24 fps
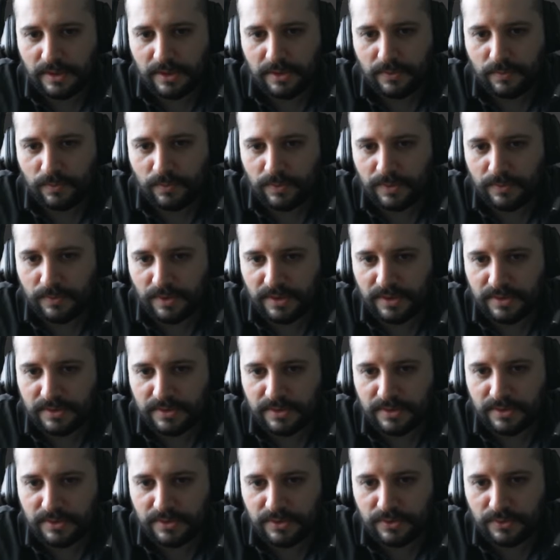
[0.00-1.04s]
we
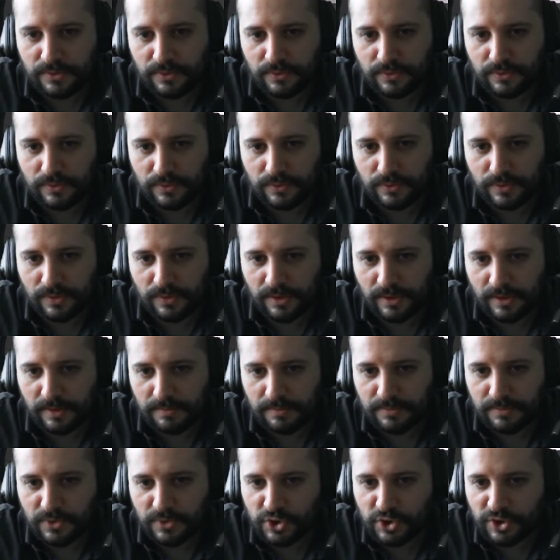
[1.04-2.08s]
want
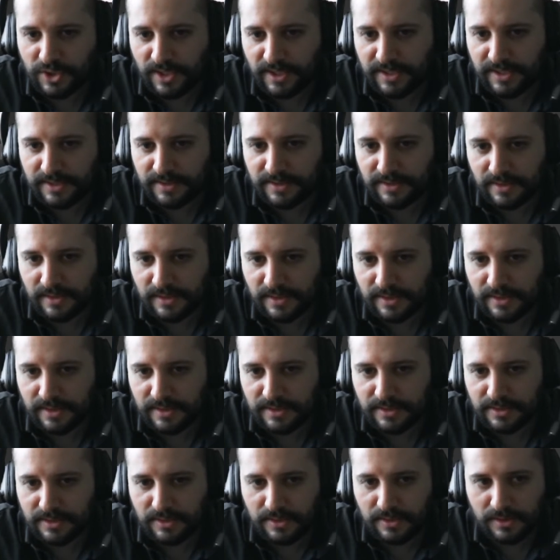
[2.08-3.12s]
to shine the
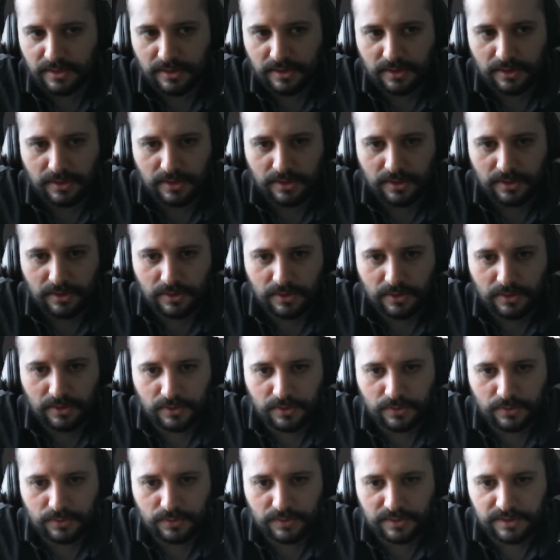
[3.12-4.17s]
light
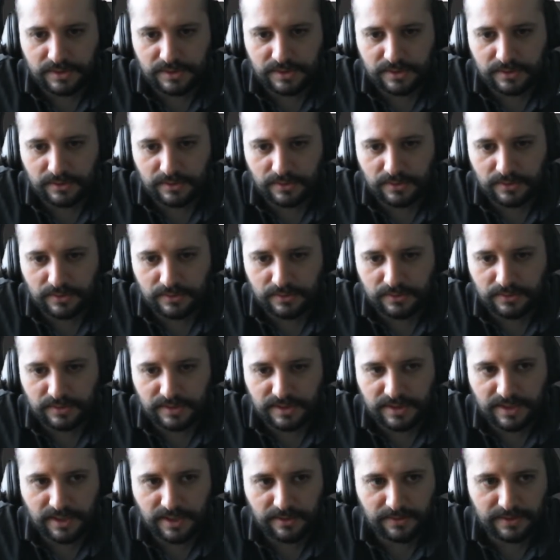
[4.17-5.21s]
only onto the
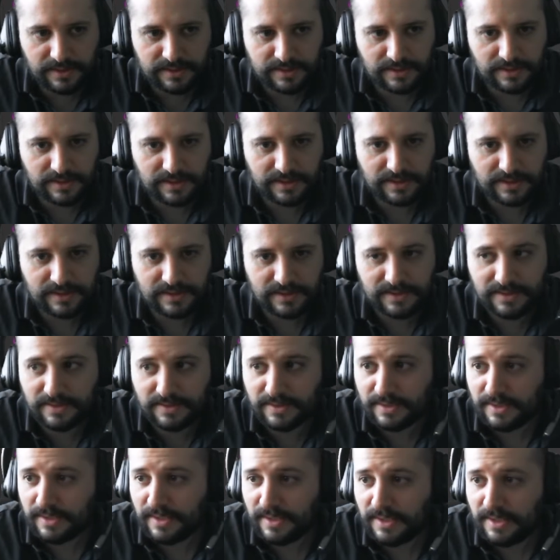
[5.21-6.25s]
character layers.
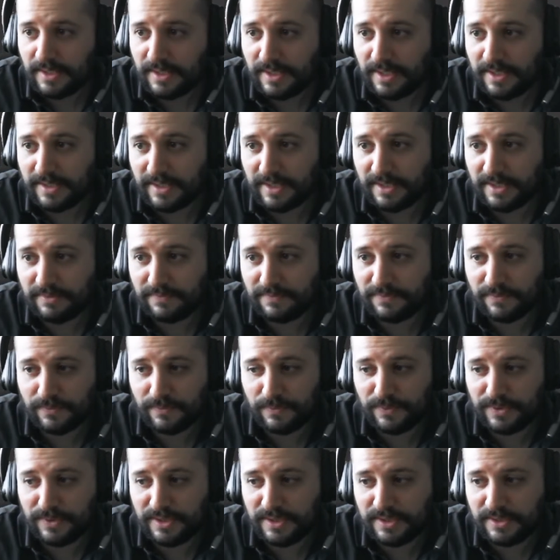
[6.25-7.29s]
And I have
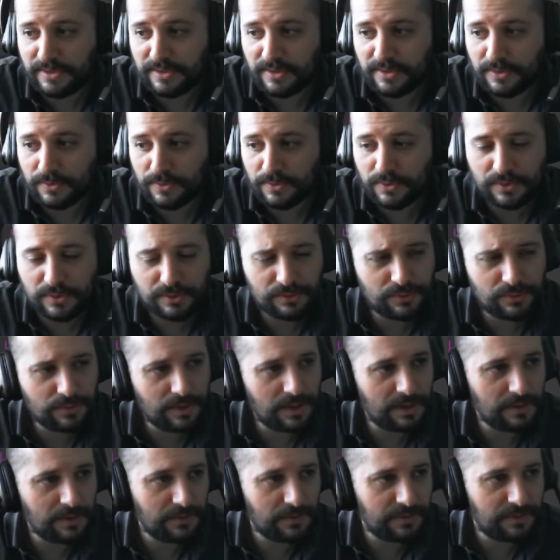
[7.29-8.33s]
really no clue
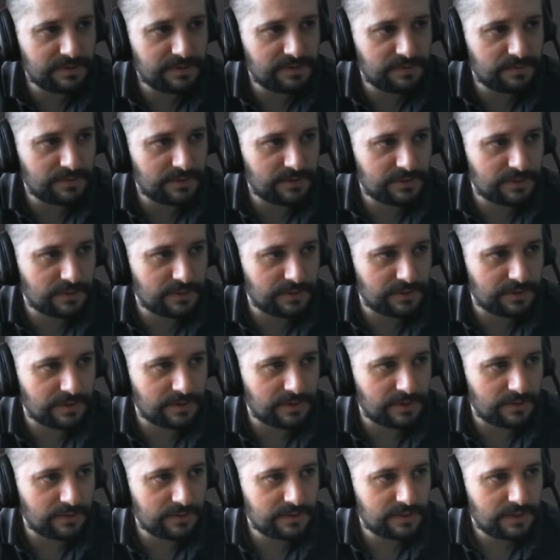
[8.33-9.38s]
how this will turn
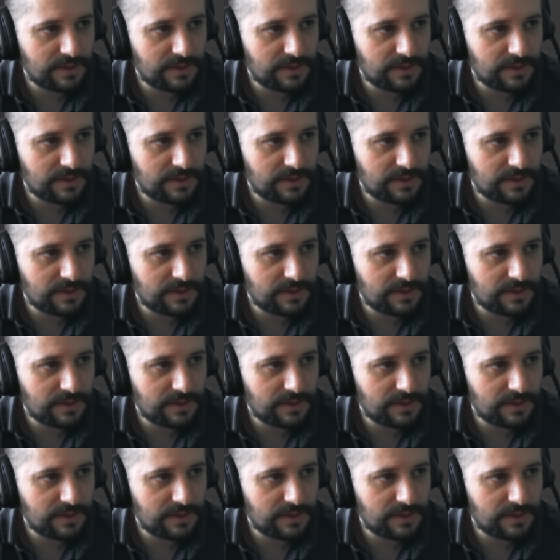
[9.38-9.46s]
out,